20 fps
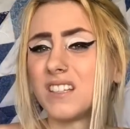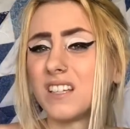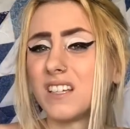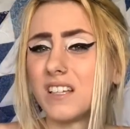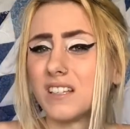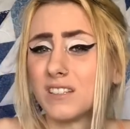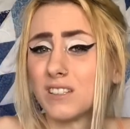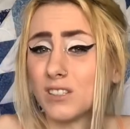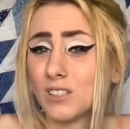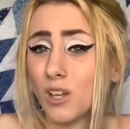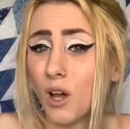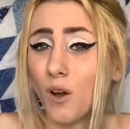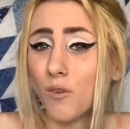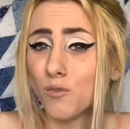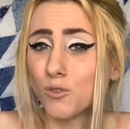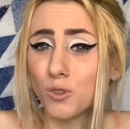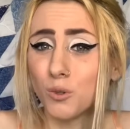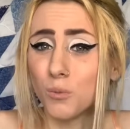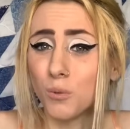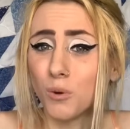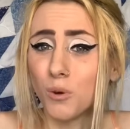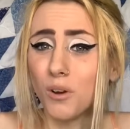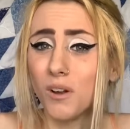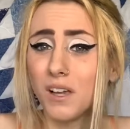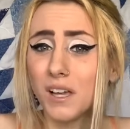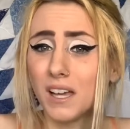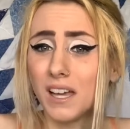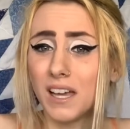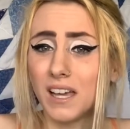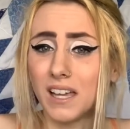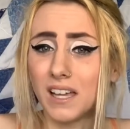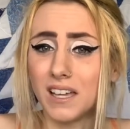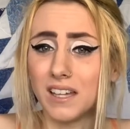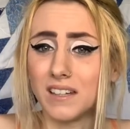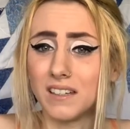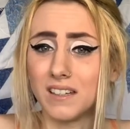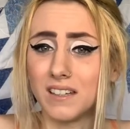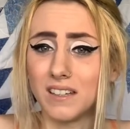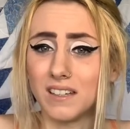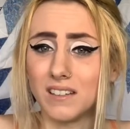it's comfortable
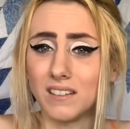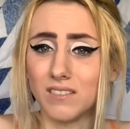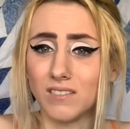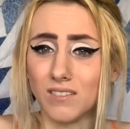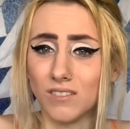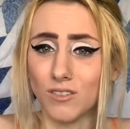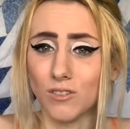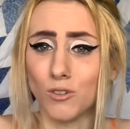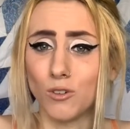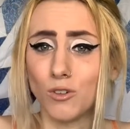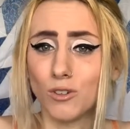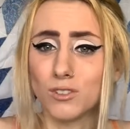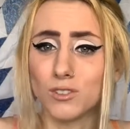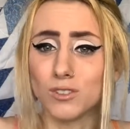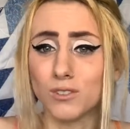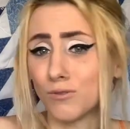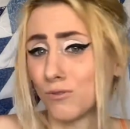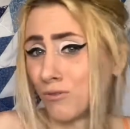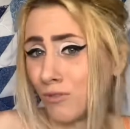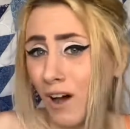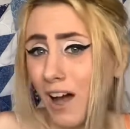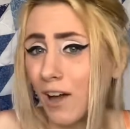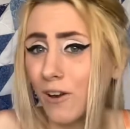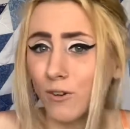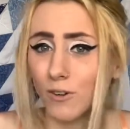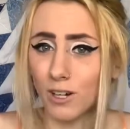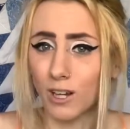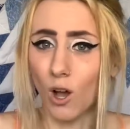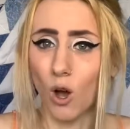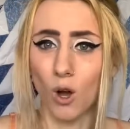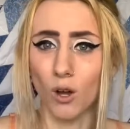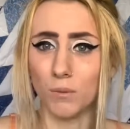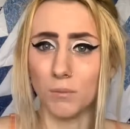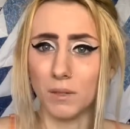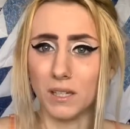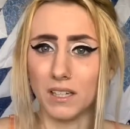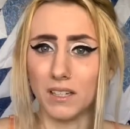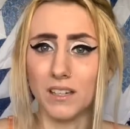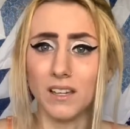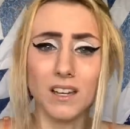and it looks flattering on
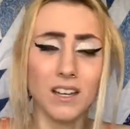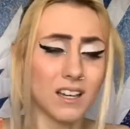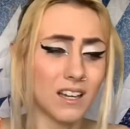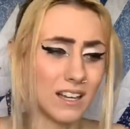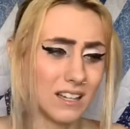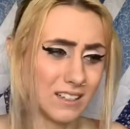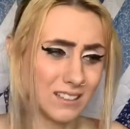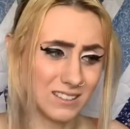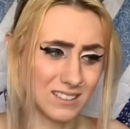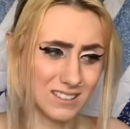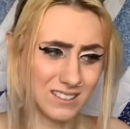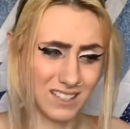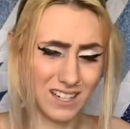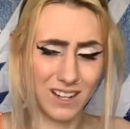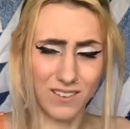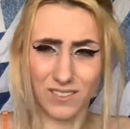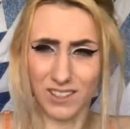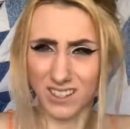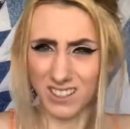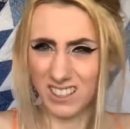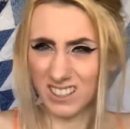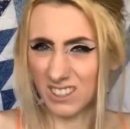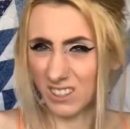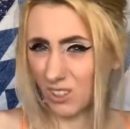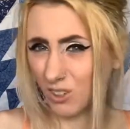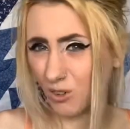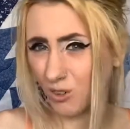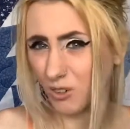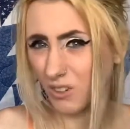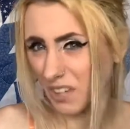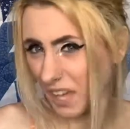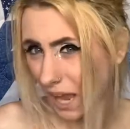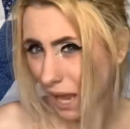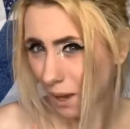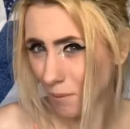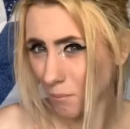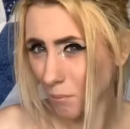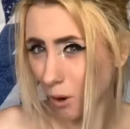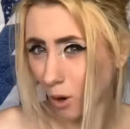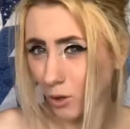me and it doesn't have that like little gap
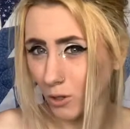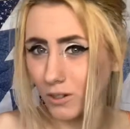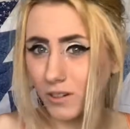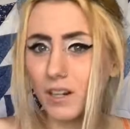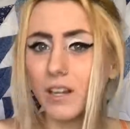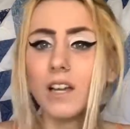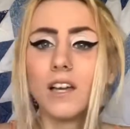part.